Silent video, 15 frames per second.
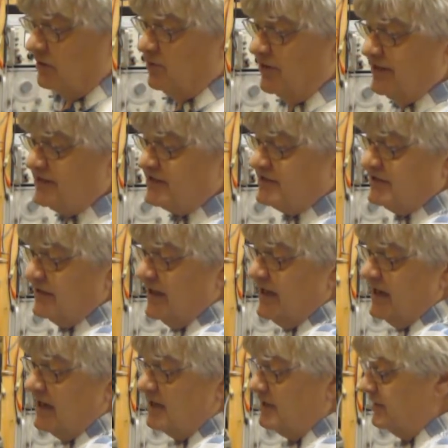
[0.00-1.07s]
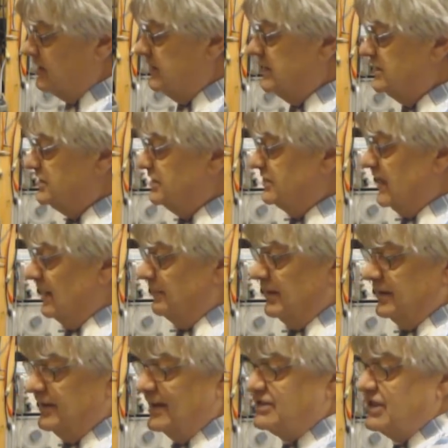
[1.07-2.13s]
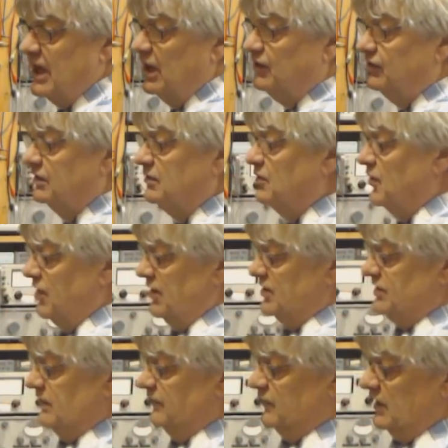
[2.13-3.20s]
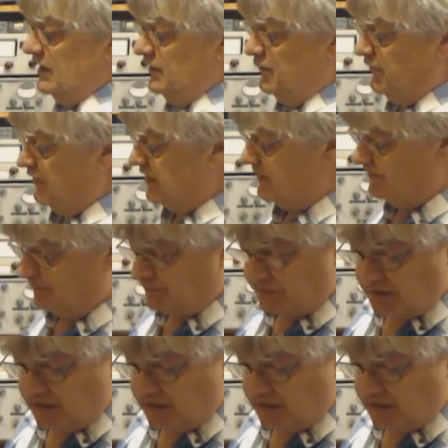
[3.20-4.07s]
So this here is the doublet. That's 135 feet.